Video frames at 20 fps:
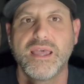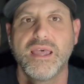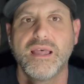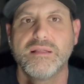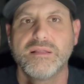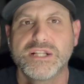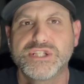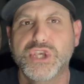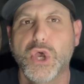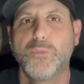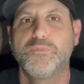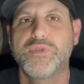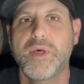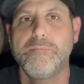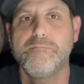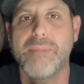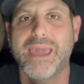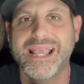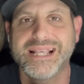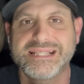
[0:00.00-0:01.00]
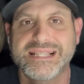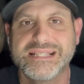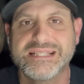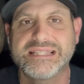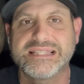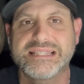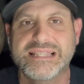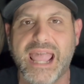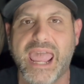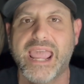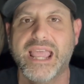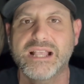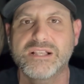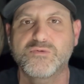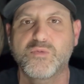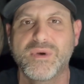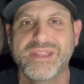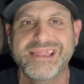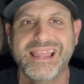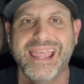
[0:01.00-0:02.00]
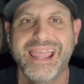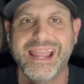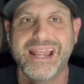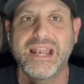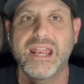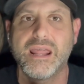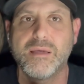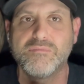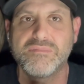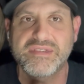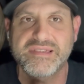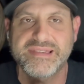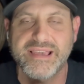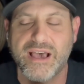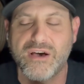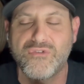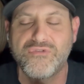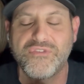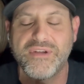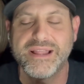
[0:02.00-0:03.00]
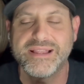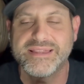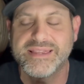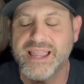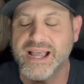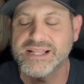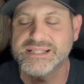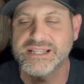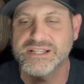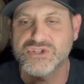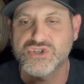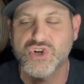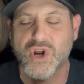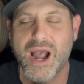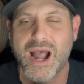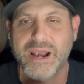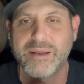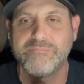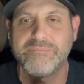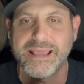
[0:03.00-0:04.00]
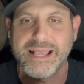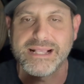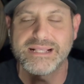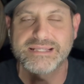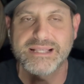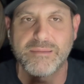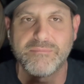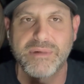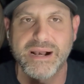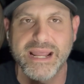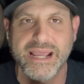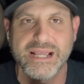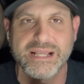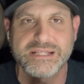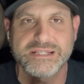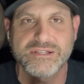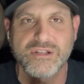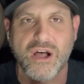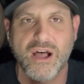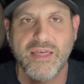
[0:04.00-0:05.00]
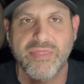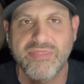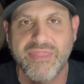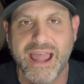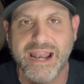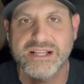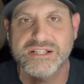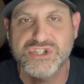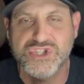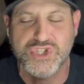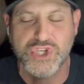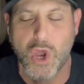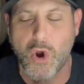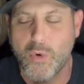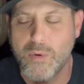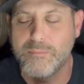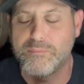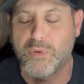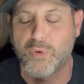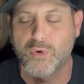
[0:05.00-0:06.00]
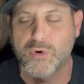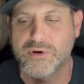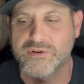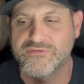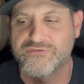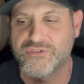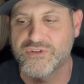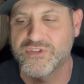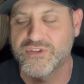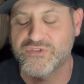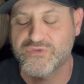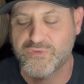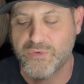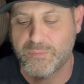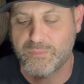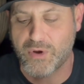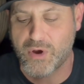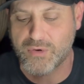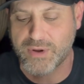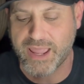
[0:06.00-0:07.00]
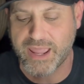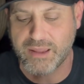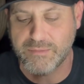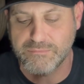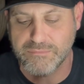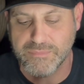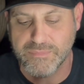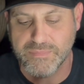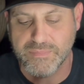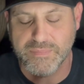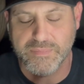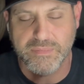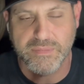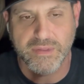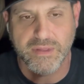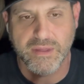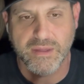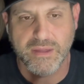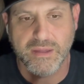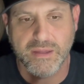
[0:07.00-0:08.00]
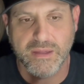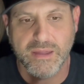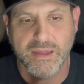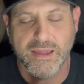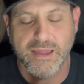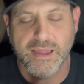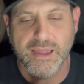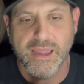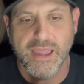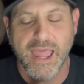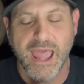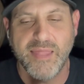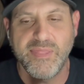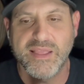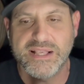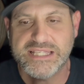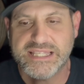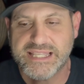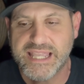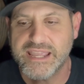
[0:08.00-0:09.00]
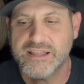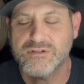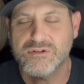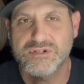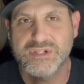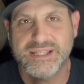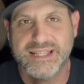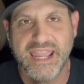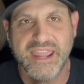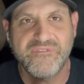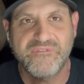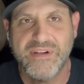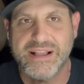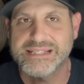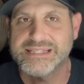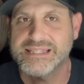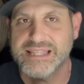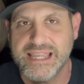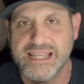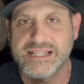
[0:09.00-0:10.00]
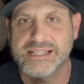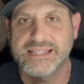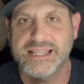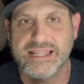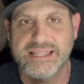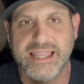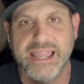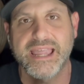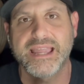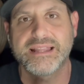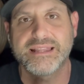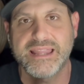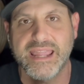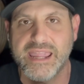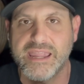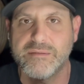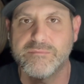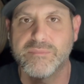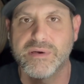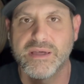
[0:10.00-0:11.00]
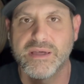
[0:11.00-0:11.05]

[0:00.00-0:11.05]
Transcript: Let's hope that Mason stays within himself and doesn't try to be somebody he's not. That is so important for this football game. And the Steelers' defense needs to dig deep.